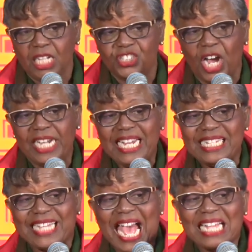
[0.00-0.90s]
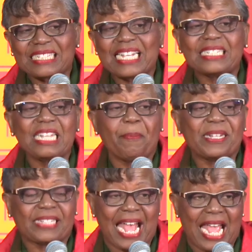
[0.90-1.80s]
Chinese getting
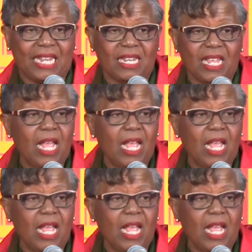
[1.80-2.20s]
60%.